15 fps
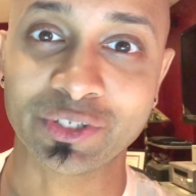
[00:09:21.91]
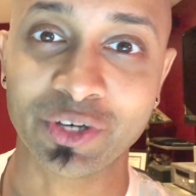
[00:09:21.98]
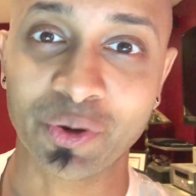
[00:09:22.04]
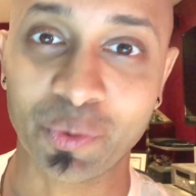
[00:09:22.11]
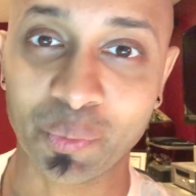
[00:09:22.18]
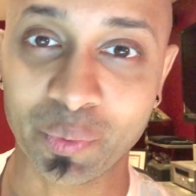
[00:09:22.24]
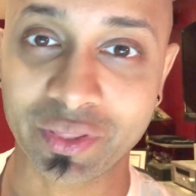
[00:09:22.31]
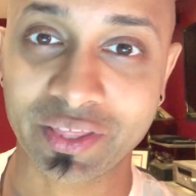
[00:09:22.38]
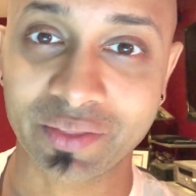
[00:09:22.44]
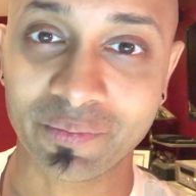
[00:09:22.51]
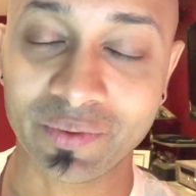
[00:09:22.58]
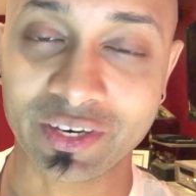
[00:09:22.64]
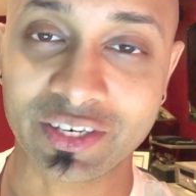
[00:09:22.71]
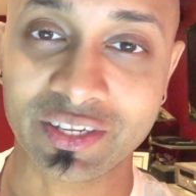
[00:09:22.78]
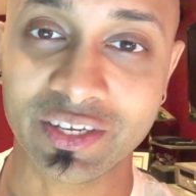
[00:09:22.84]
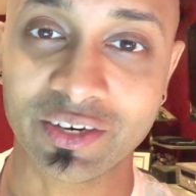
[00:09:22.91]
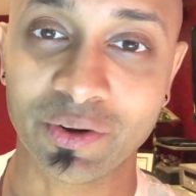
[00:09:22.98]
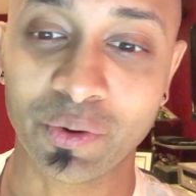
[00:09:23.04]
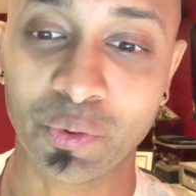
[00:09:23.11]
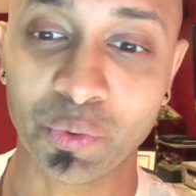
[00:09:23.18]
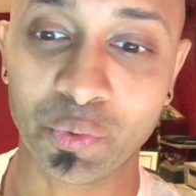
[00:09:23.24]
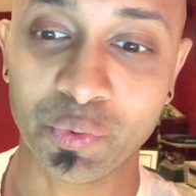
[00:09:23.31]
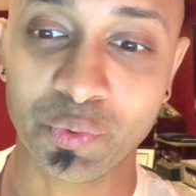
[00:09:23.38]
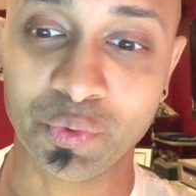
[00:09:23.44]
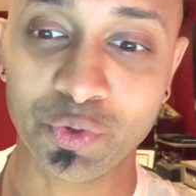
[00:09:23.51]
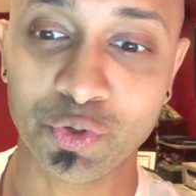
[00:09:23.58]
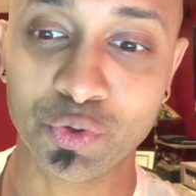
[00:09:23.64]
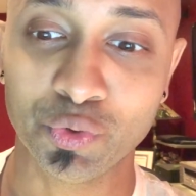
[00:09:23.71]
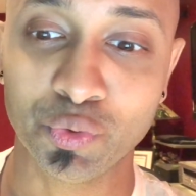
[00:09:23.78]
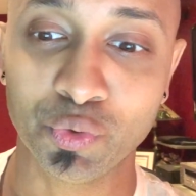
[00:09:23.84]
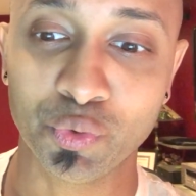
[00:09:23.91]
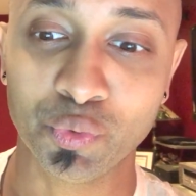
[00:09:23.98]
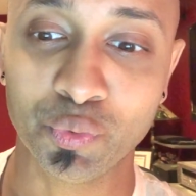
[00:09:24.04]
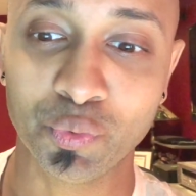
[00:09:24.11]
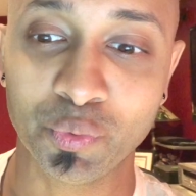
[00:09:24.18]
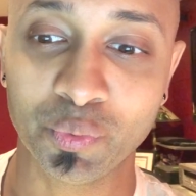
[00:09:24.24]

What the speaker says: With you